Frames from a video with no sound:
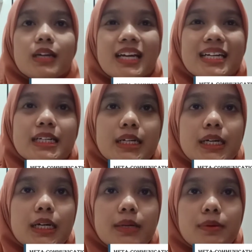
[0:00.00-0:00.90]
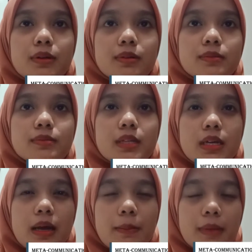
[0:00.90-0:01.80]
A
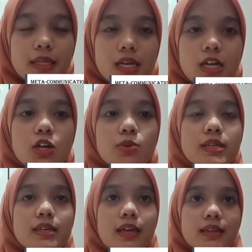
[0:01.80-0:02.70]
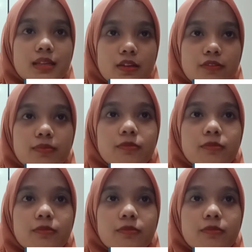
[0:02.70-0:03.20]
meta communicative